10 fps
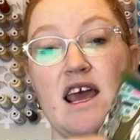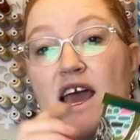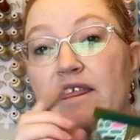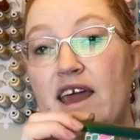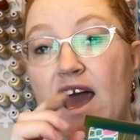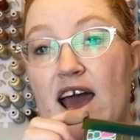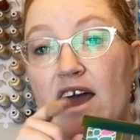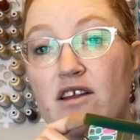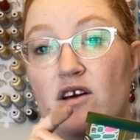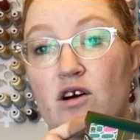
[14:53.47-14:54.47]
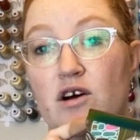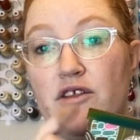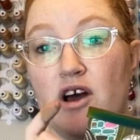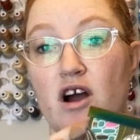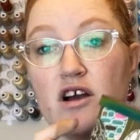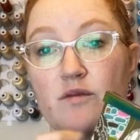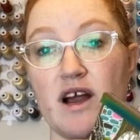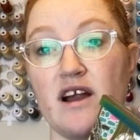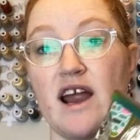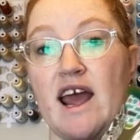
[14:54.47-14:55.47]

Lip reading: And they had all the hardware,